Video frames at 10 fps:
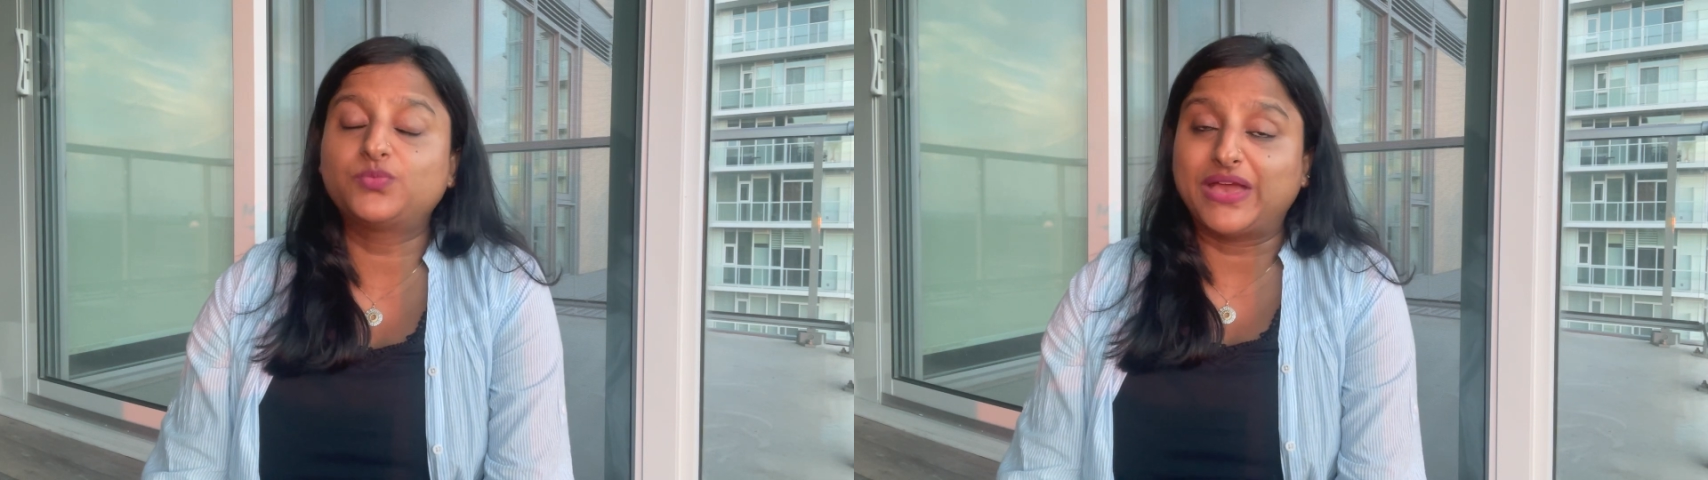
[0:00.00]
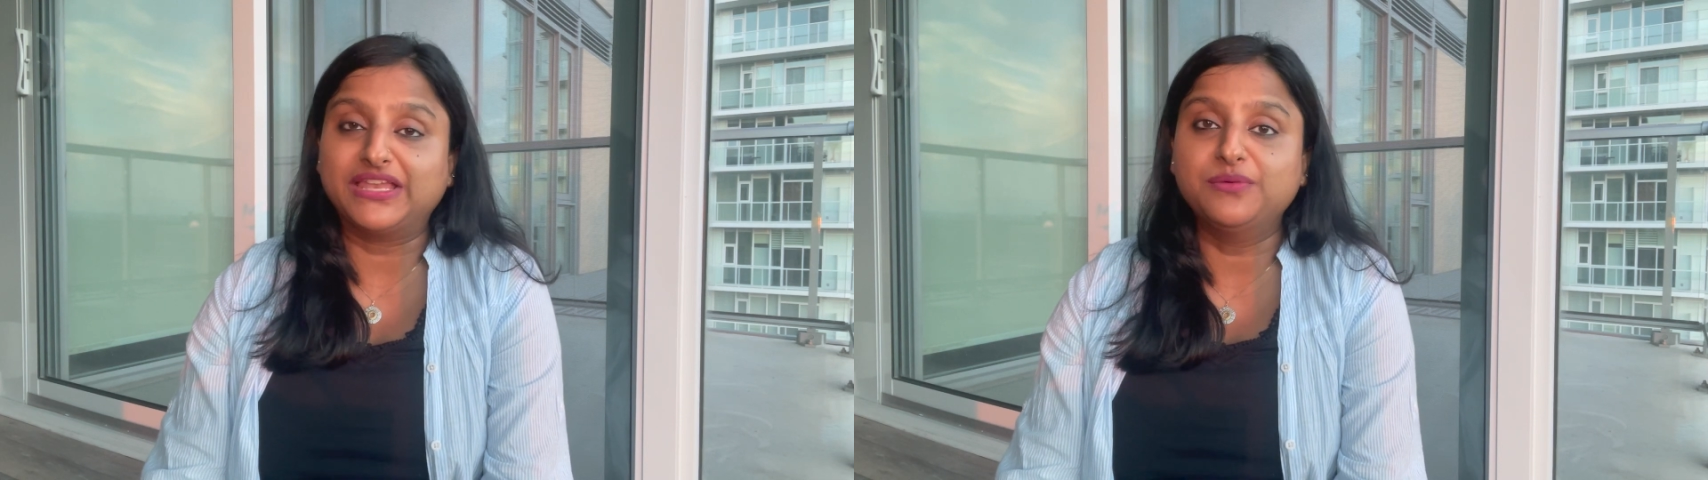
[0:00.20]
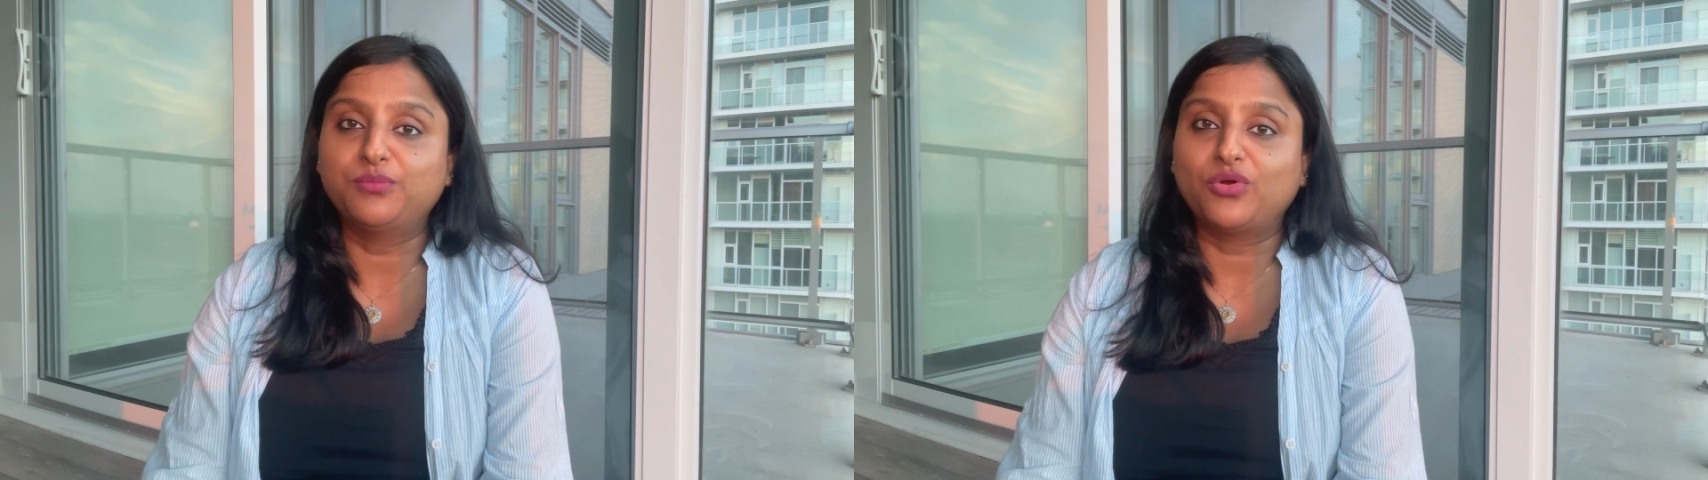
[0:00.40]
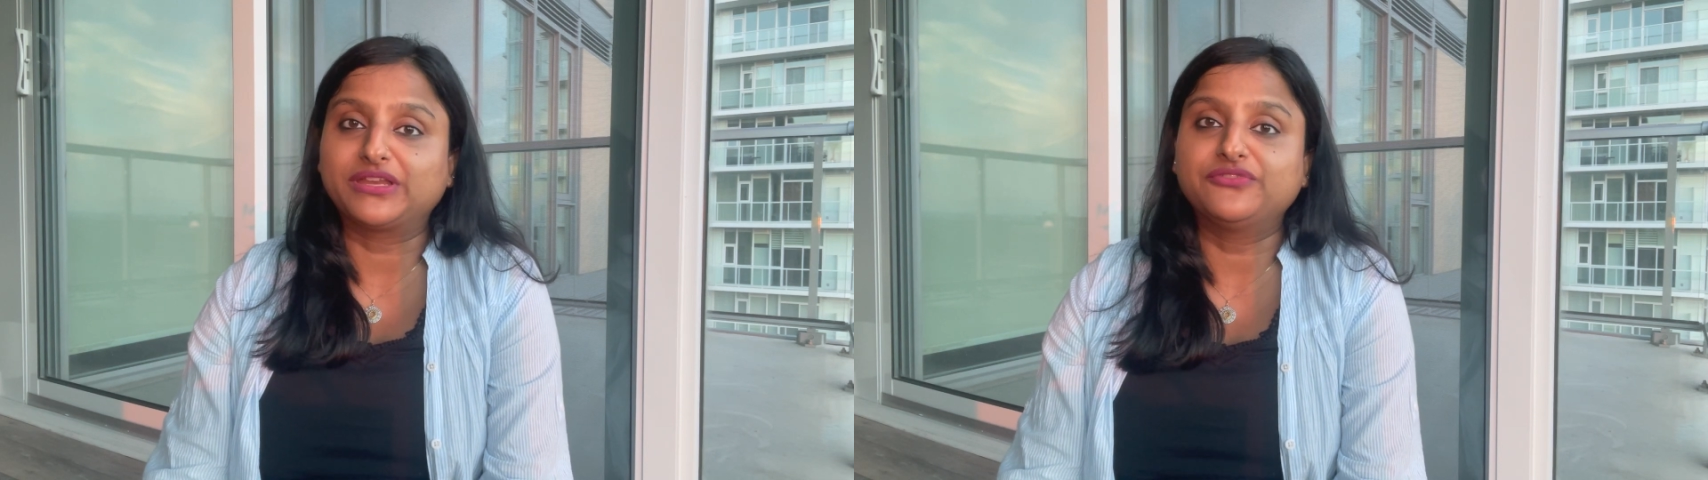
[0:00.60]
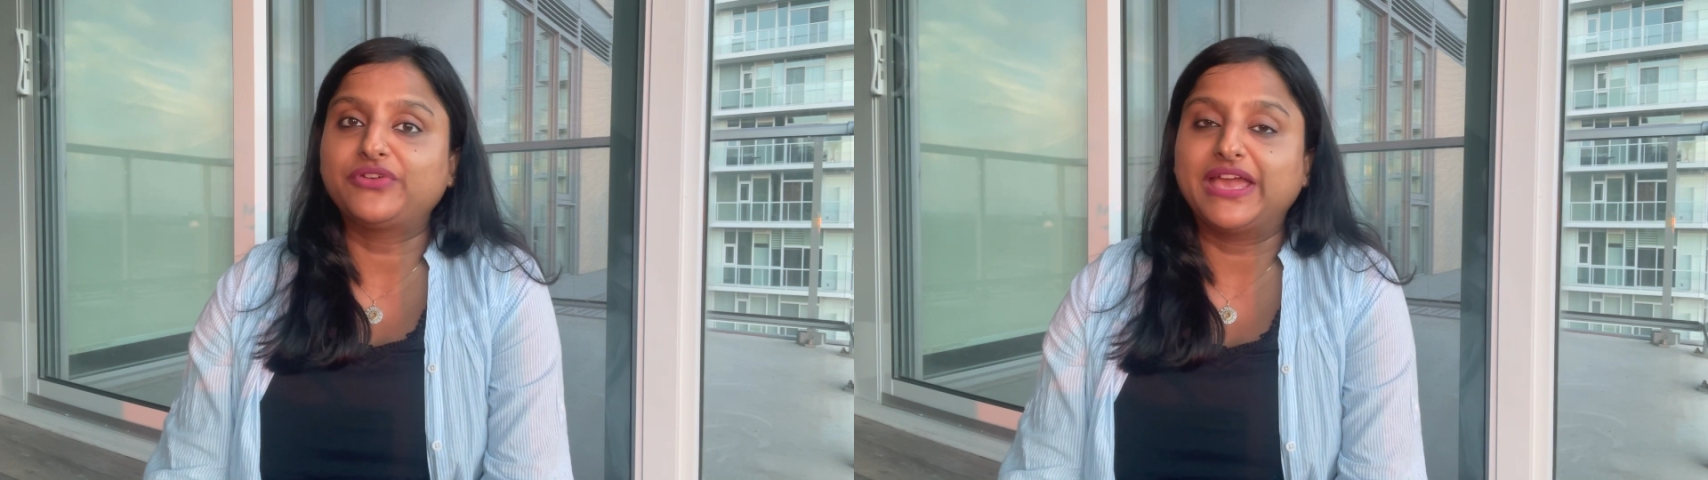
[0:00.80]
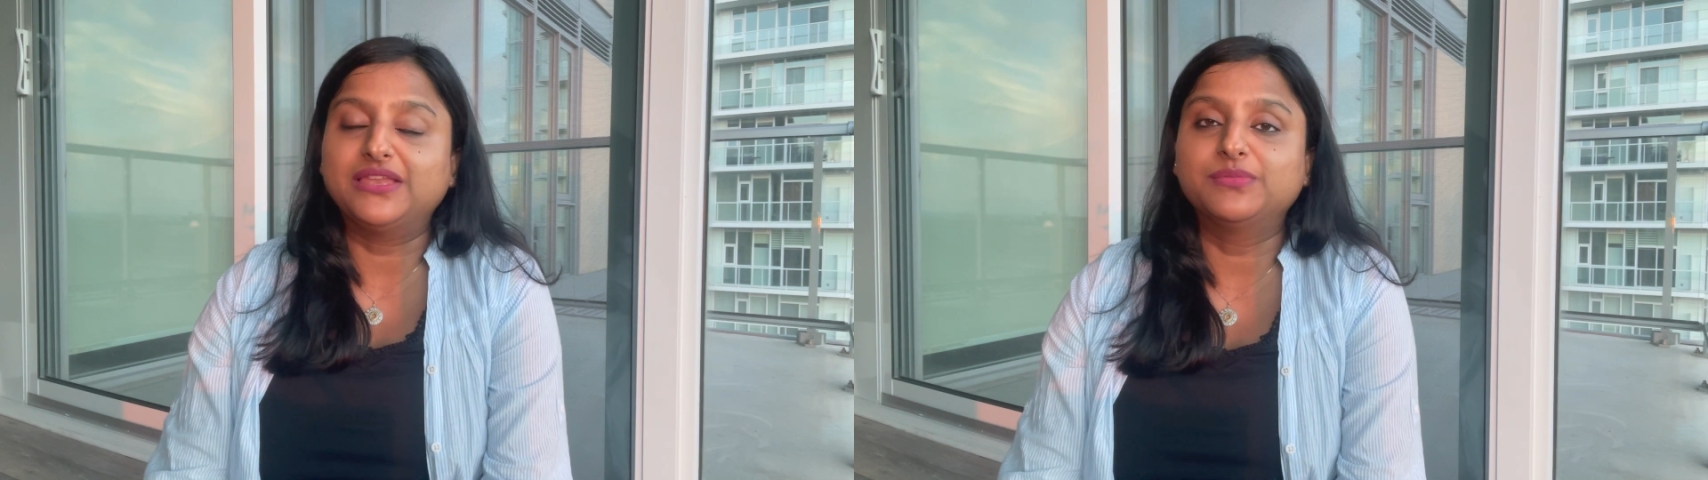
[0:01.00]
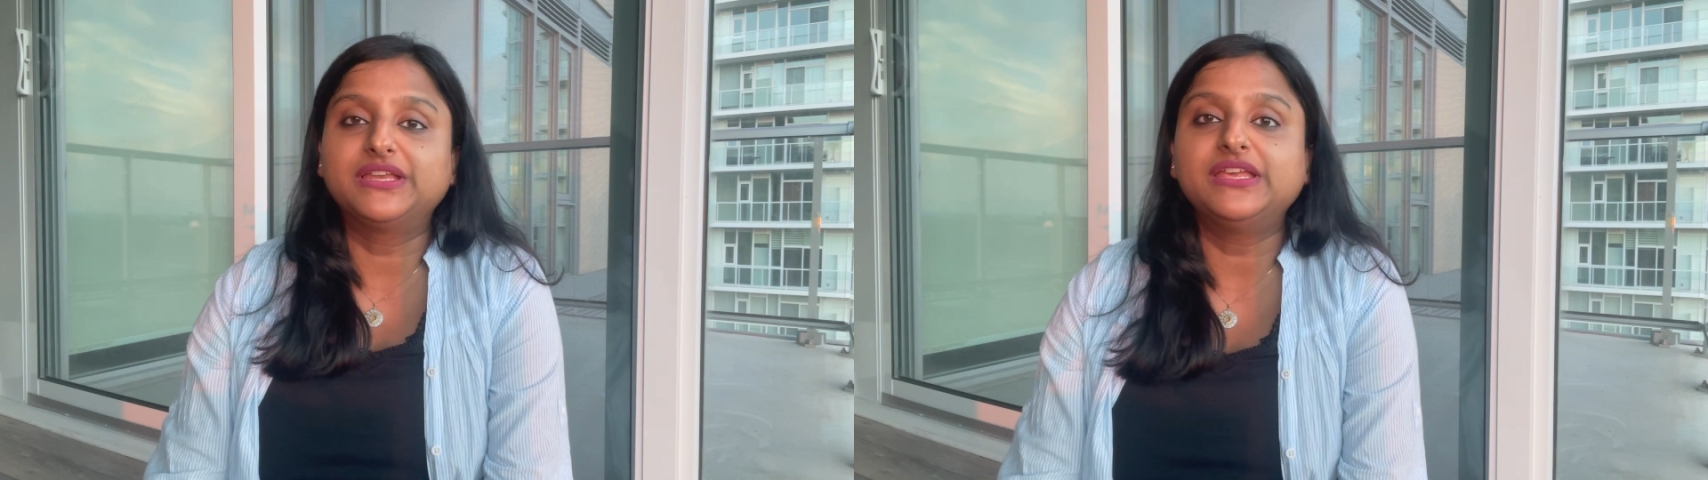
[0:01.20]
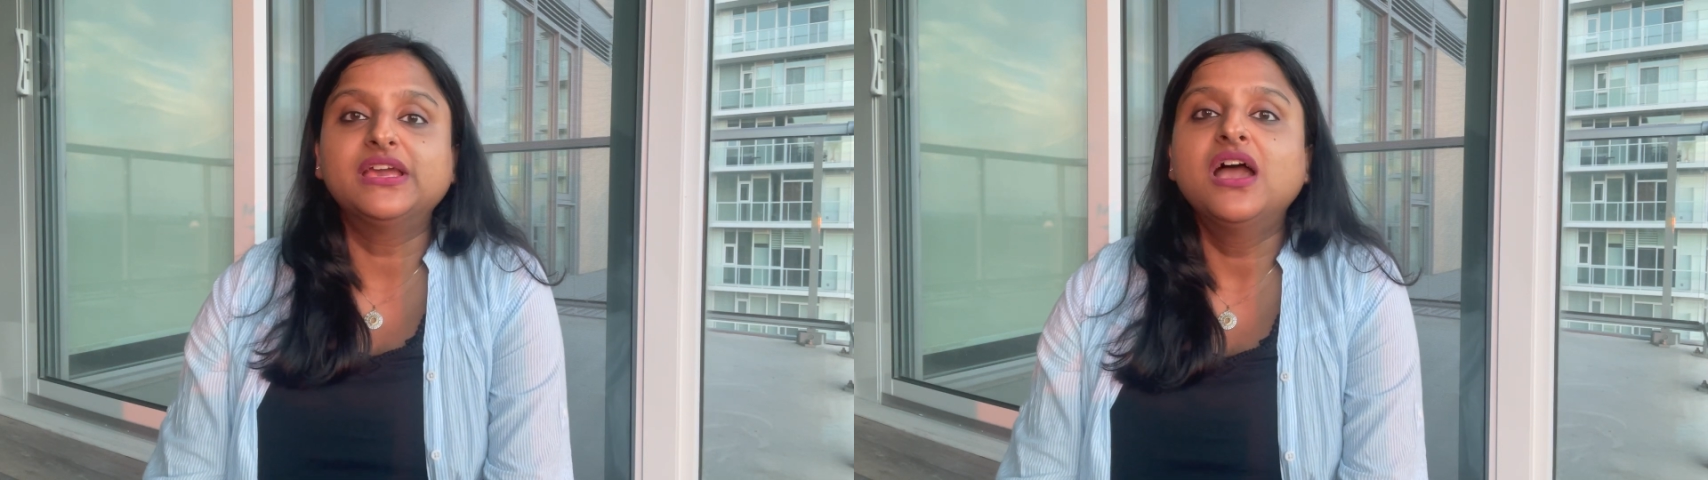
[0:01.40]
very important for anybody